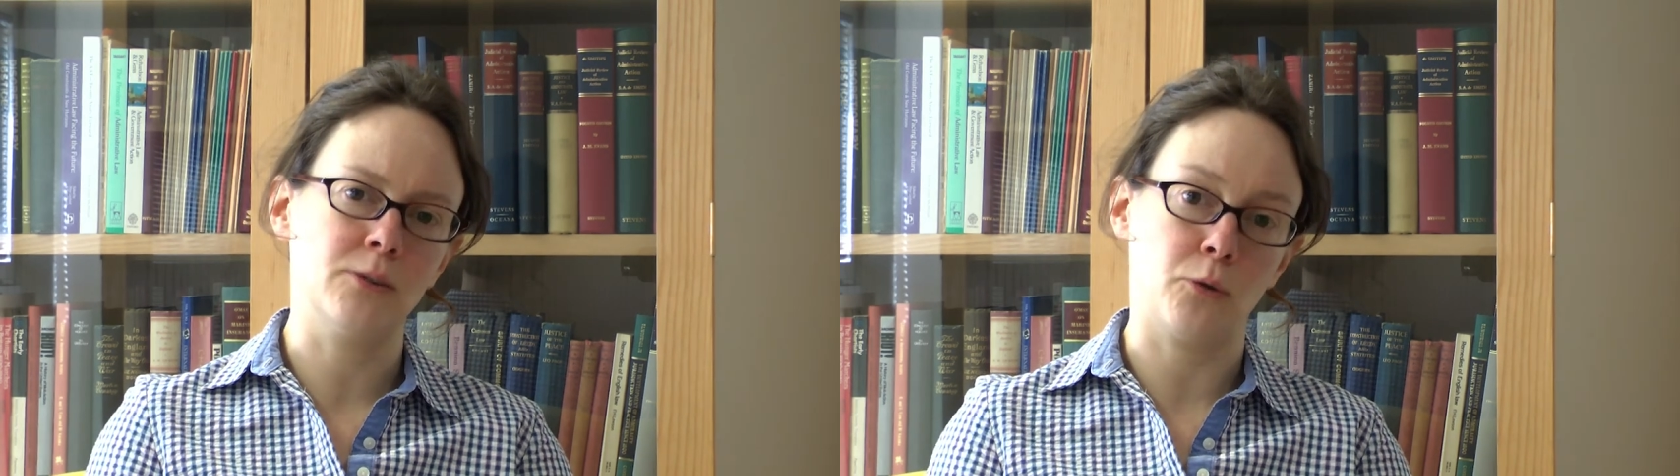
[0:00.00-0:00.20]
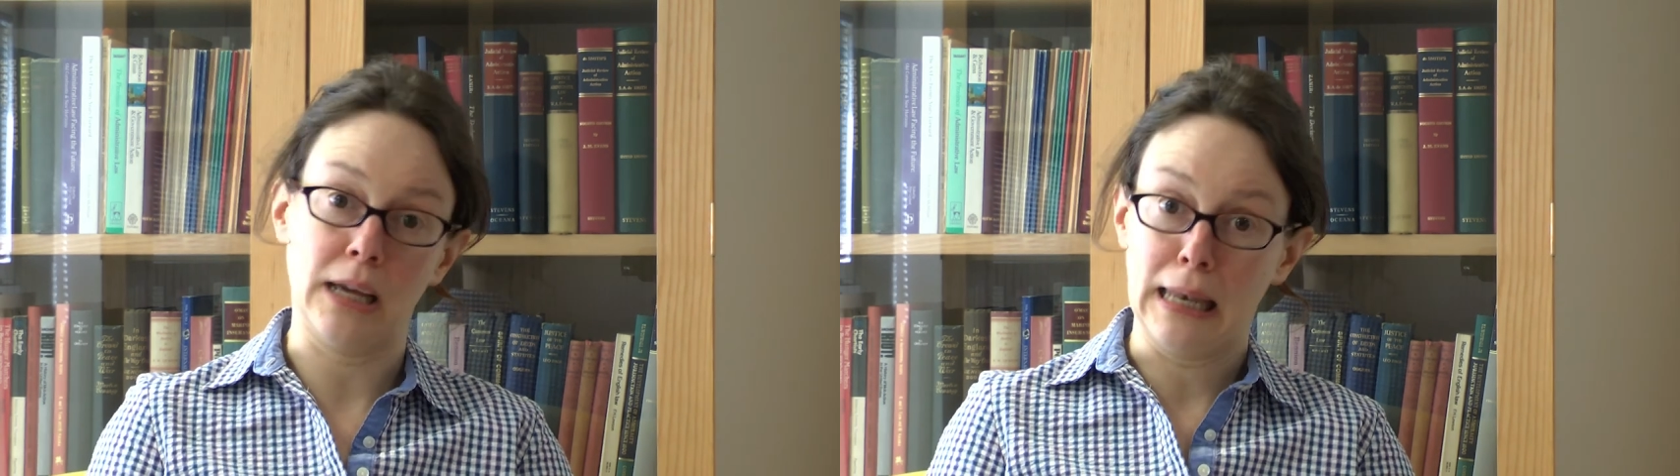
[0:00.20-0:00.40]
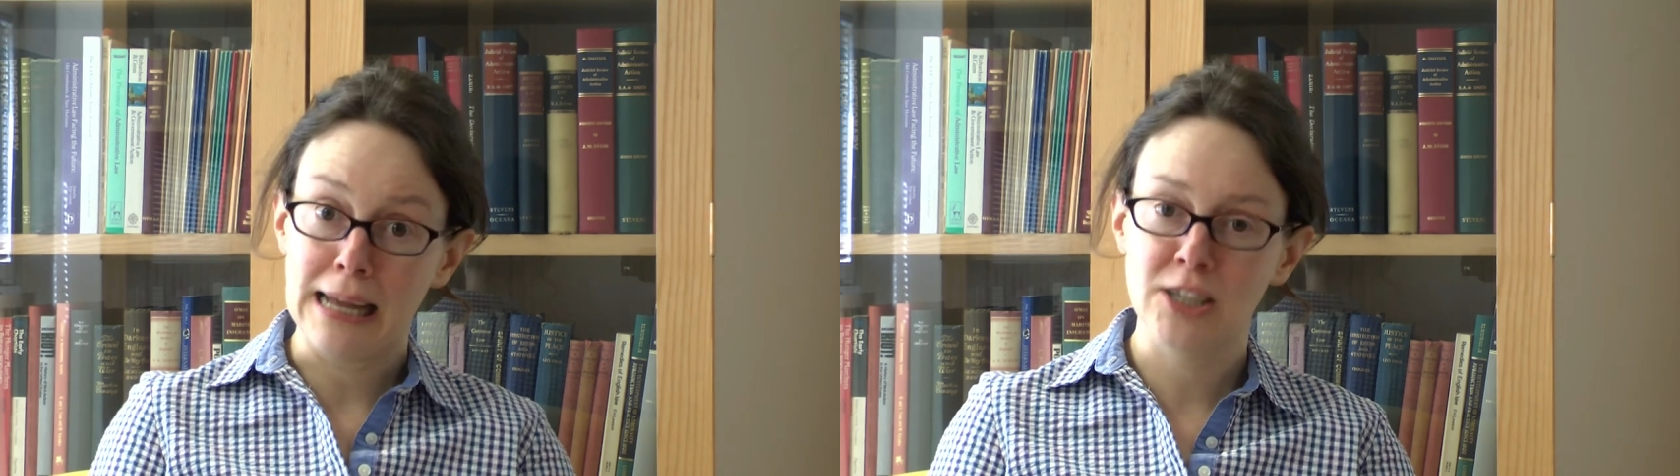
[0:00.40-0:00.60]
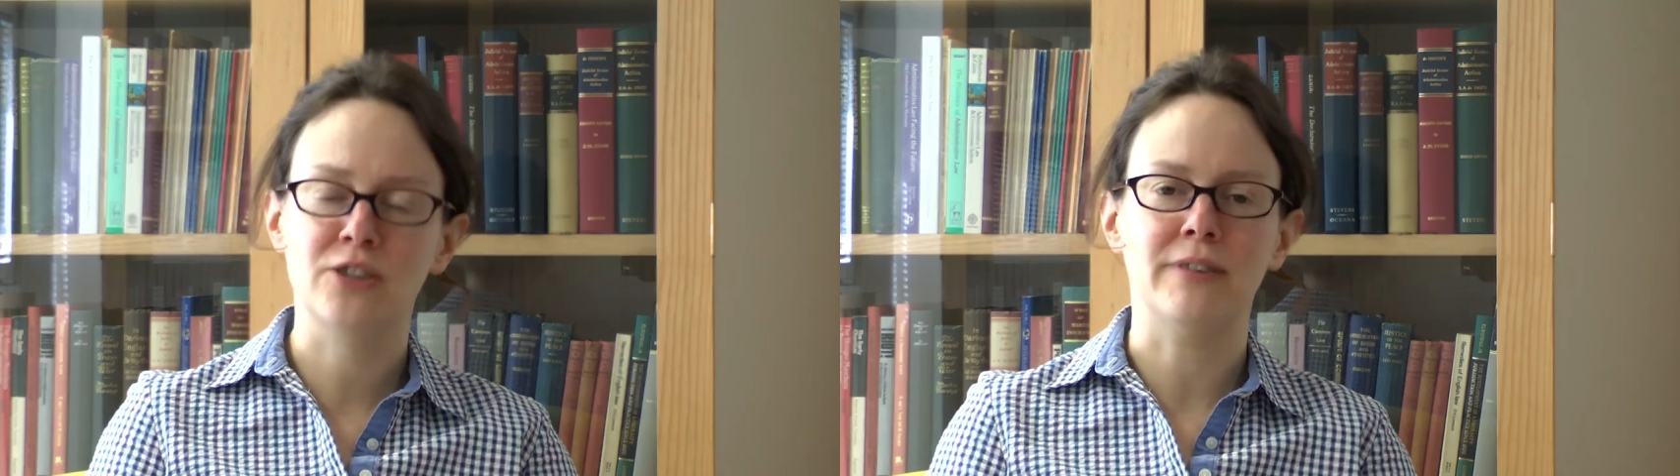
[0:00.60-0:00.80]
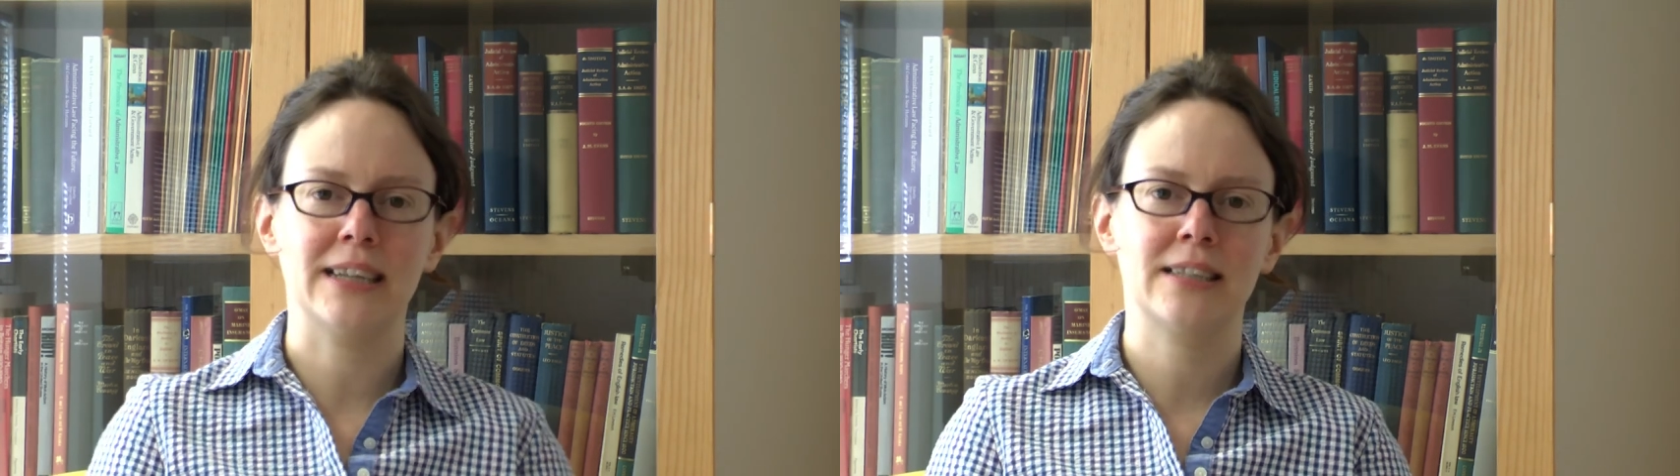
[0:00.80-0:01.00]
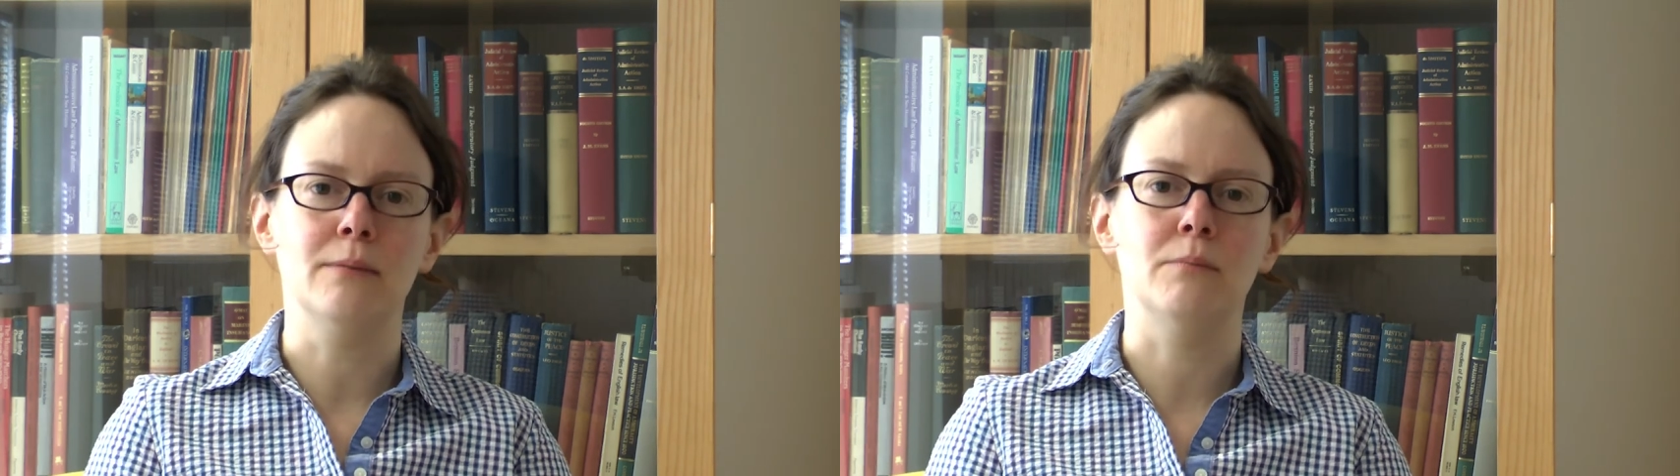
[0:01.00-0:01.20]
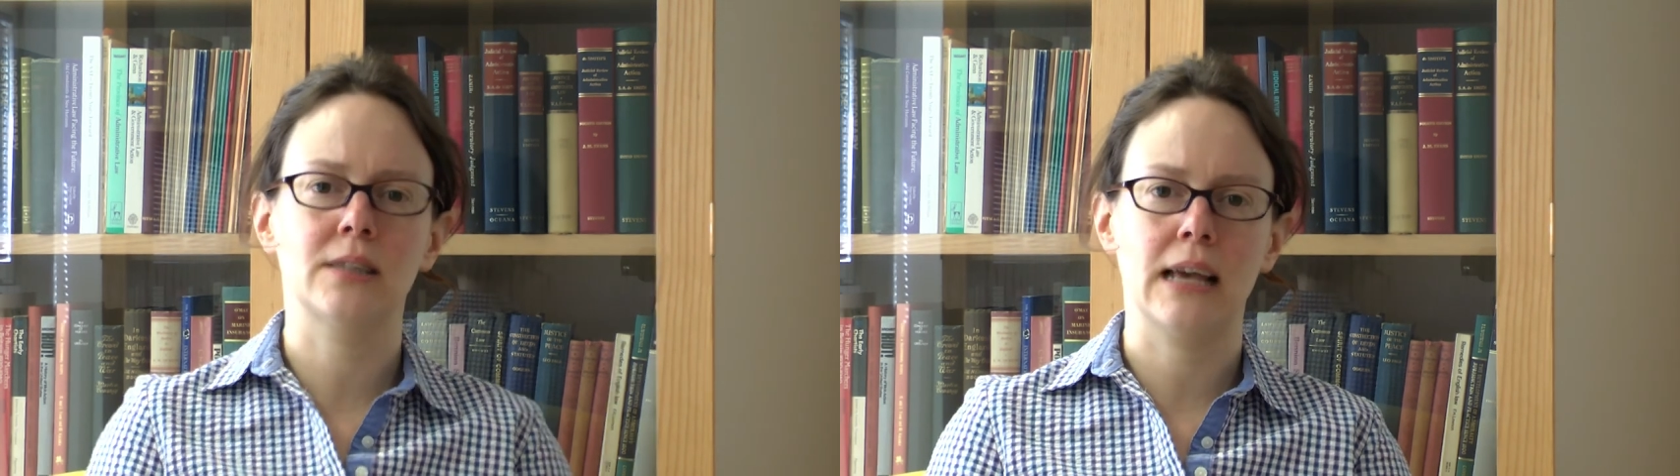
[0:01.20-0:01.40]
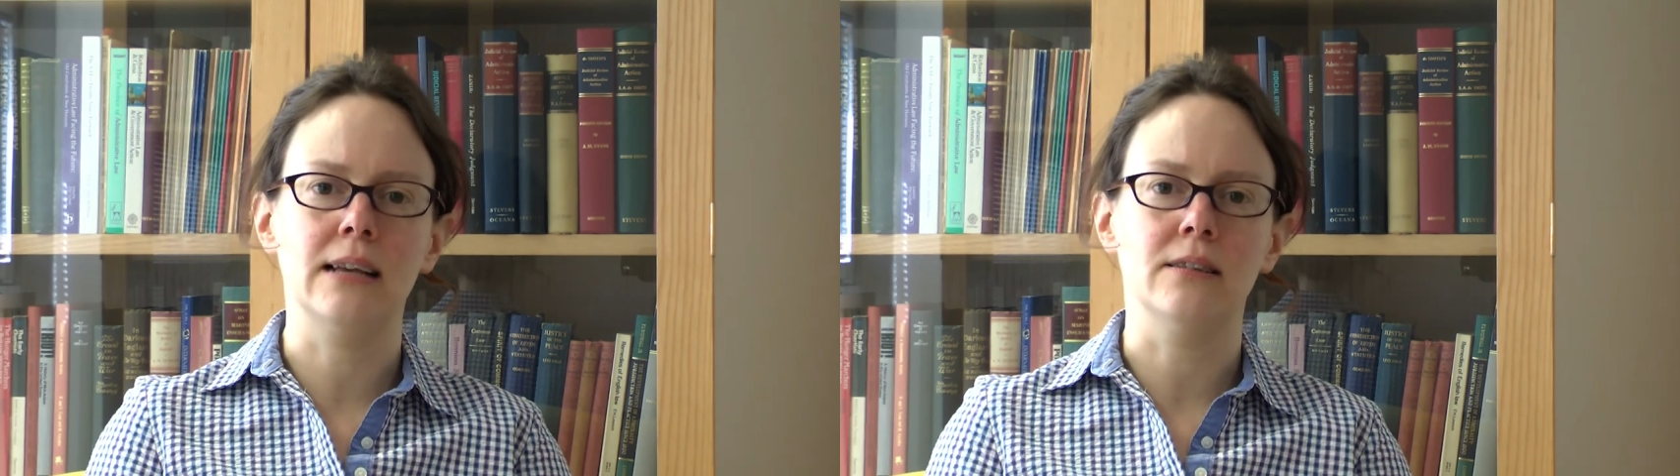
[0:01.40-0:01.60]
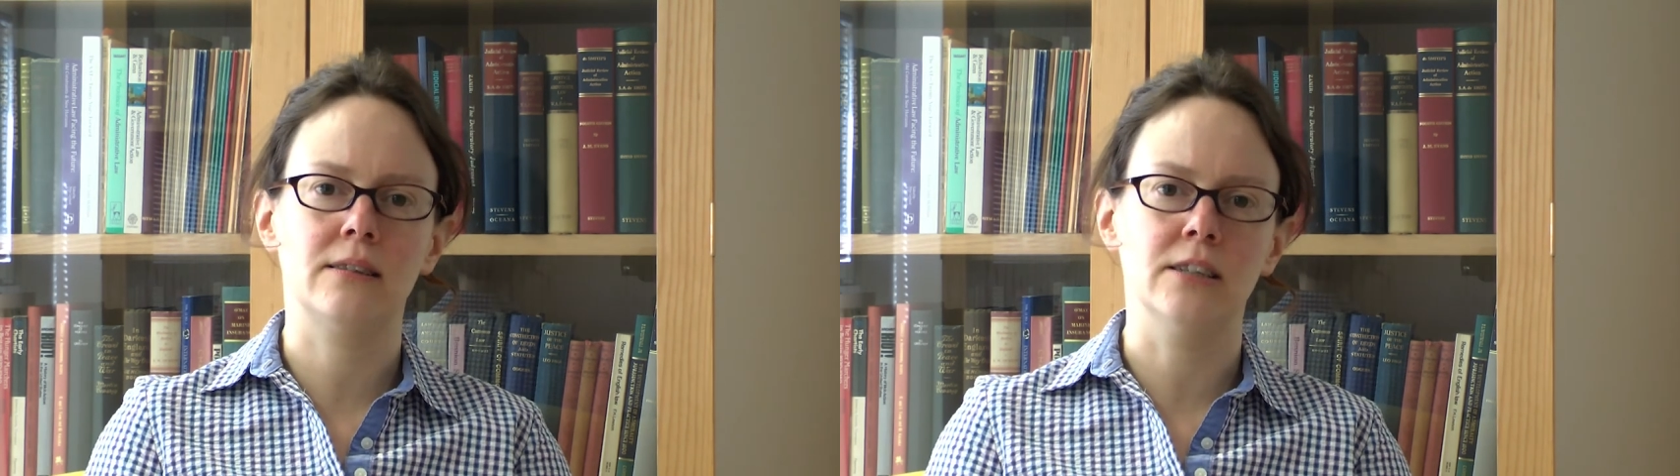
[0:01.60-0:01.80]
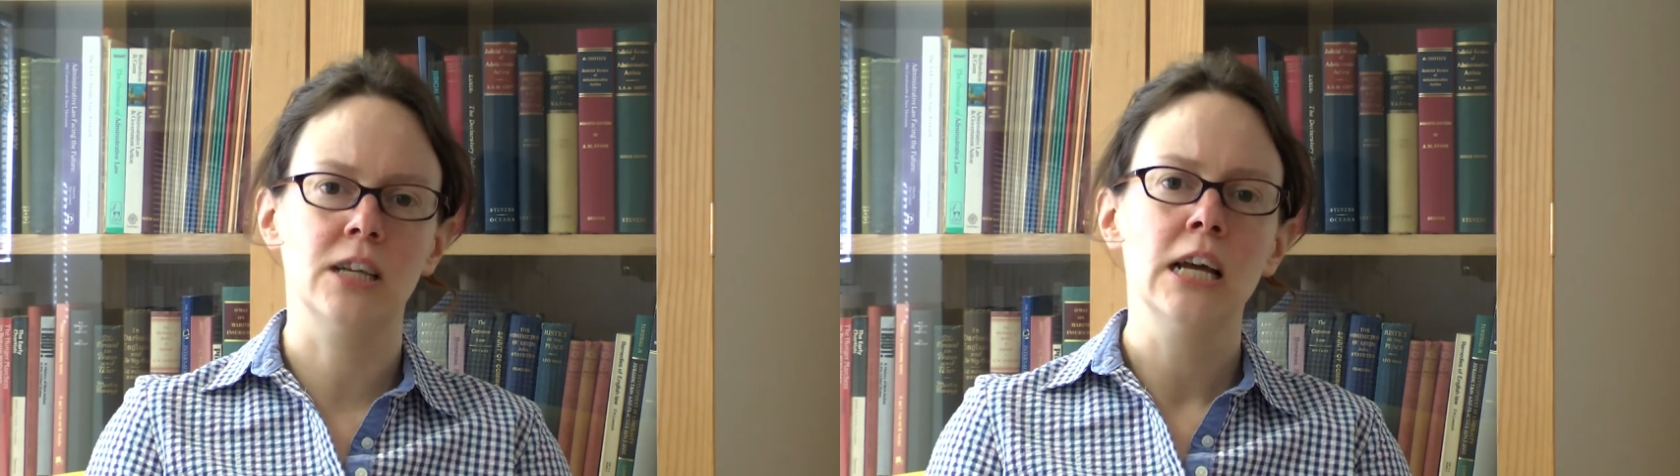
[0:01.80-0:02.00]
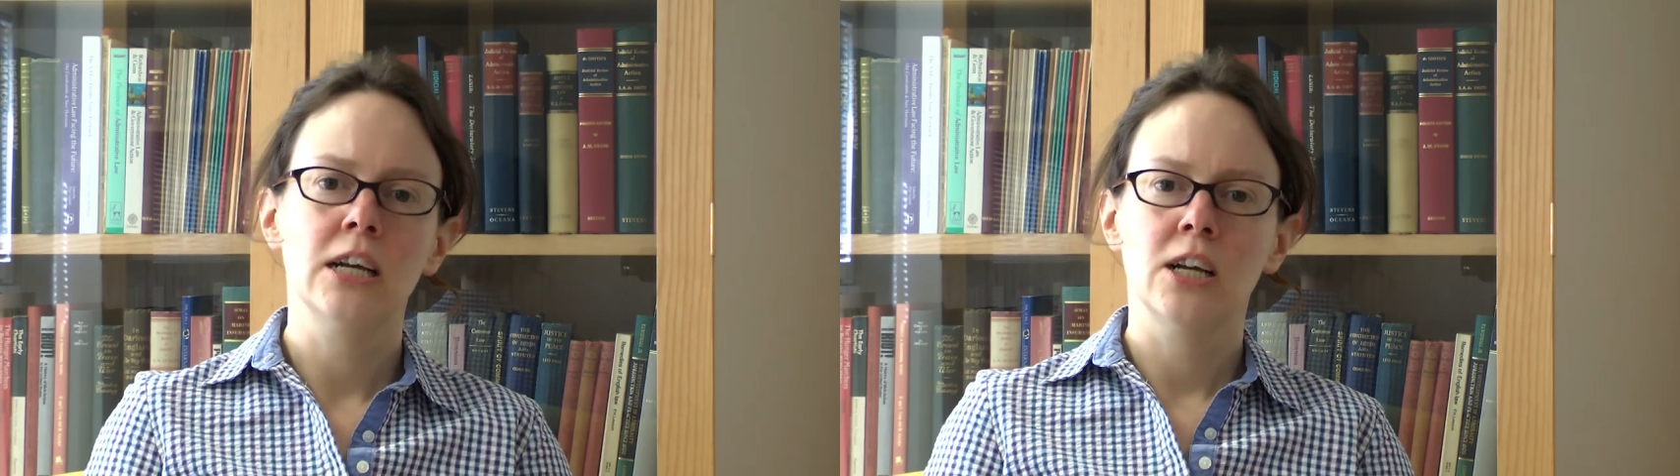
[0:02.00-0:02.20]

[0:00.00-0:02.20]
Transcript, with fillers: or the alleged victim says, that